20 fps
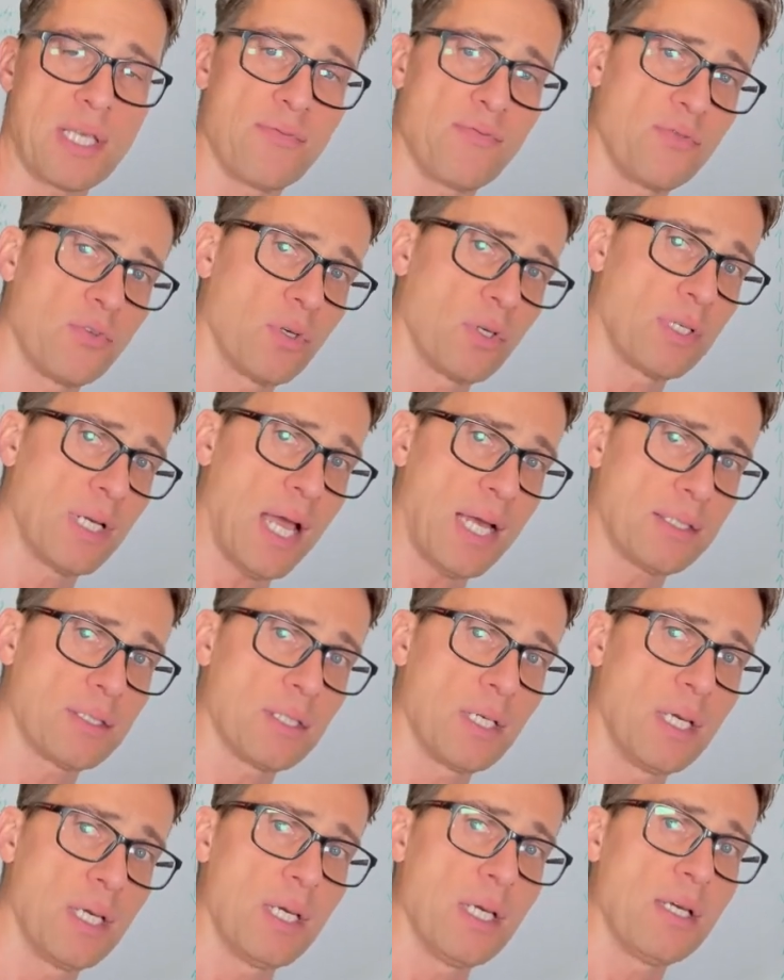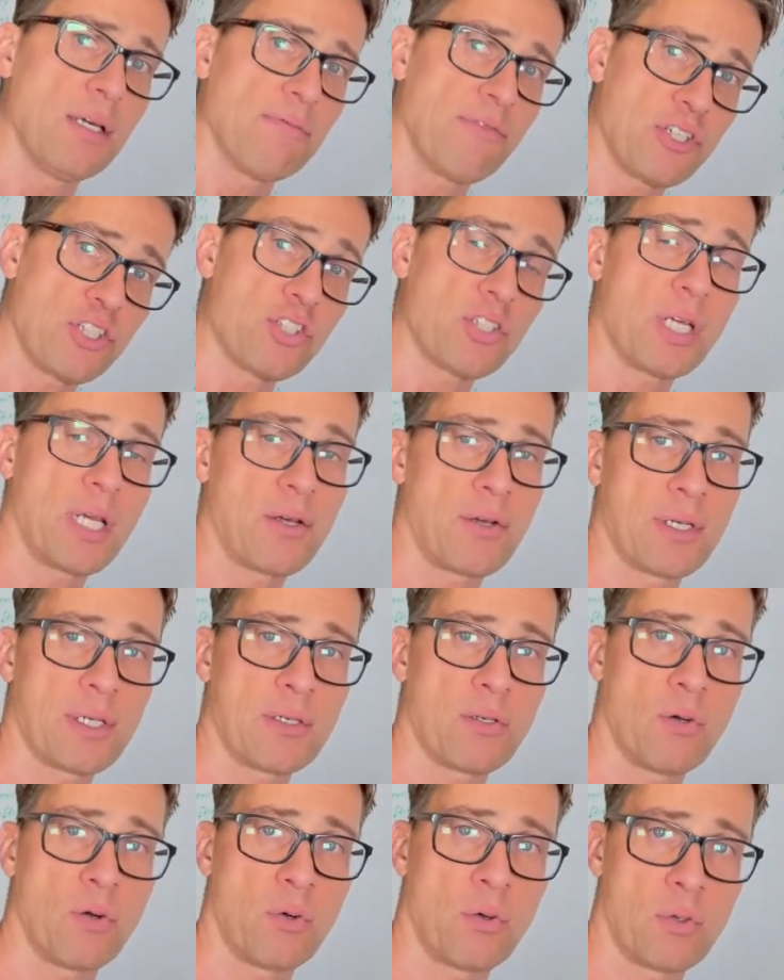If you're not
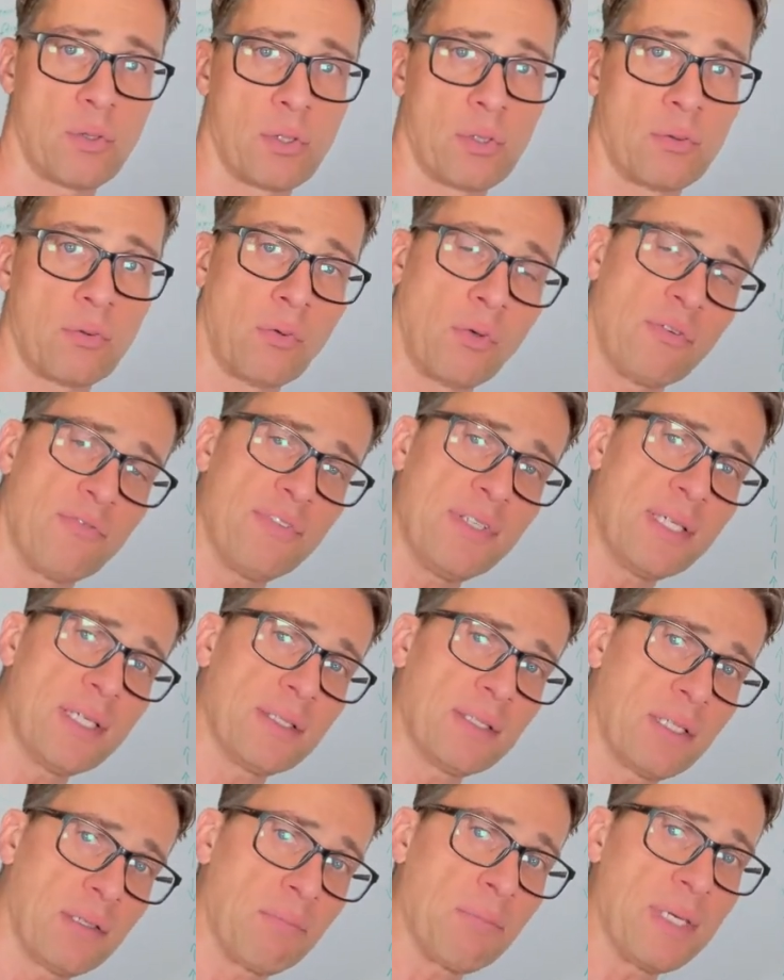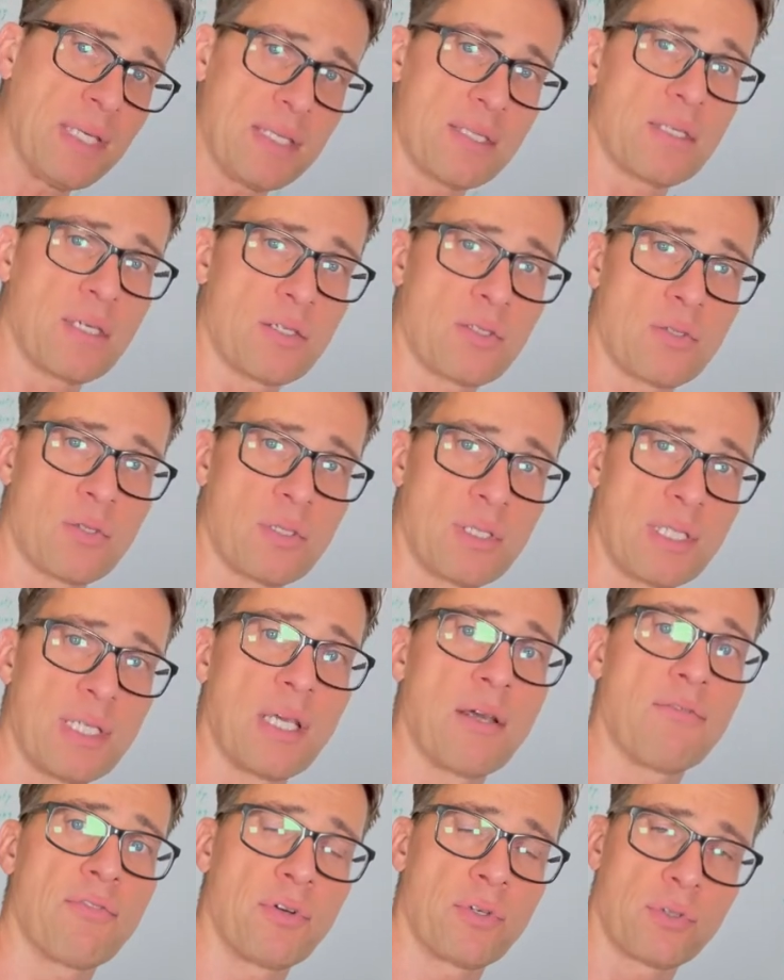vegetarian or, or vegan, then meats are certainly
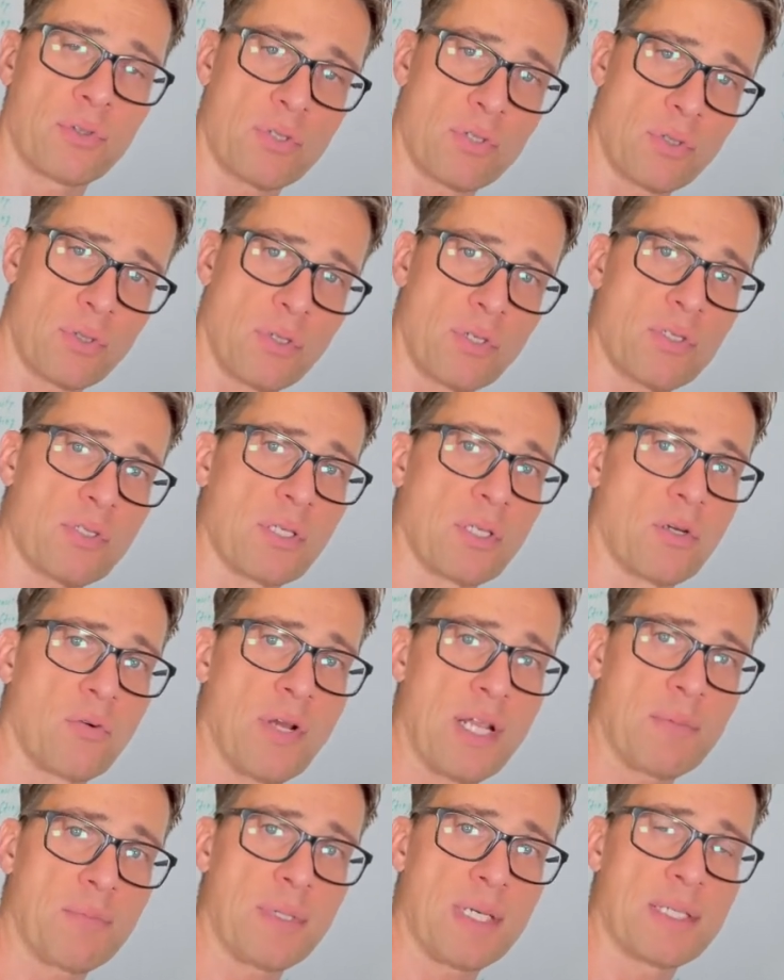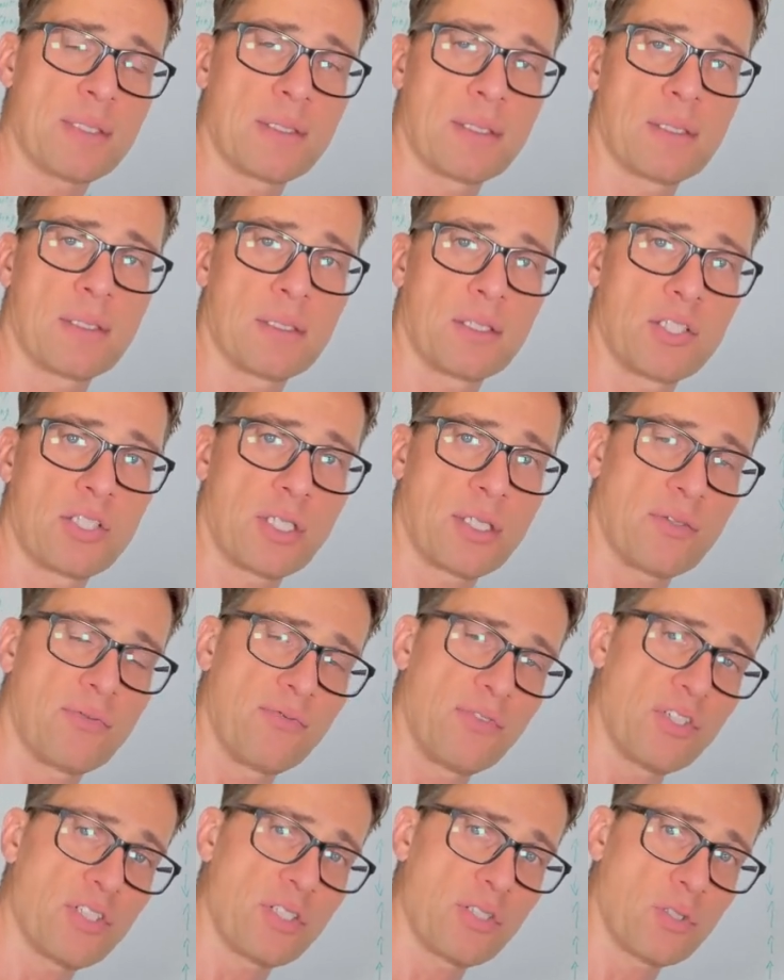a very good source. You know, red meat, uh, chicken,
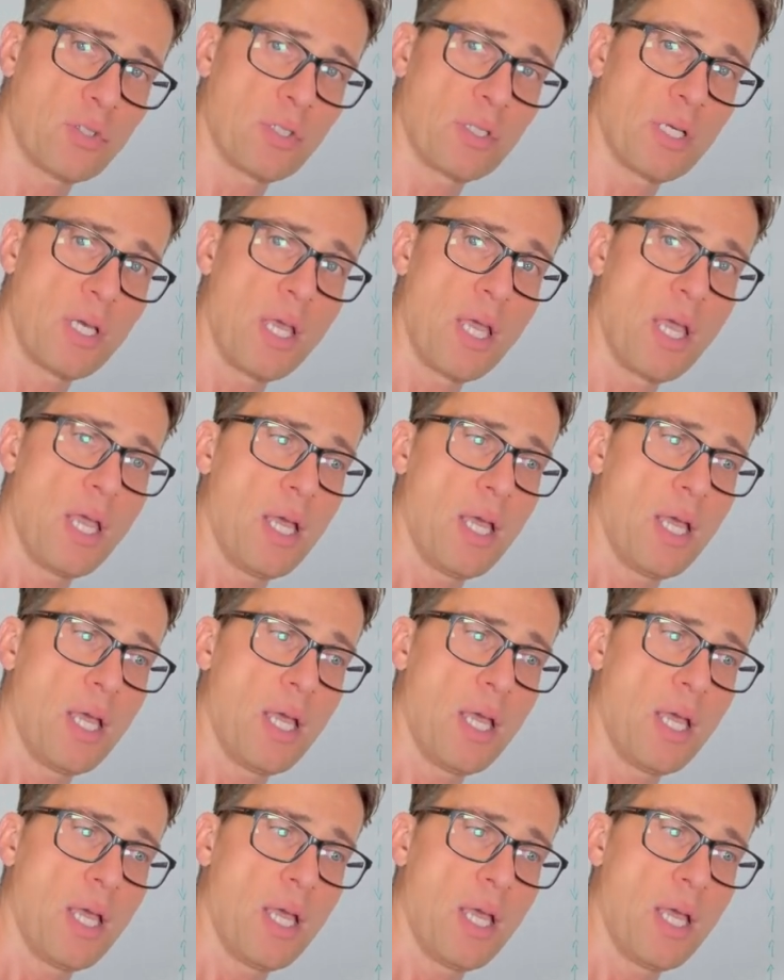fish is good.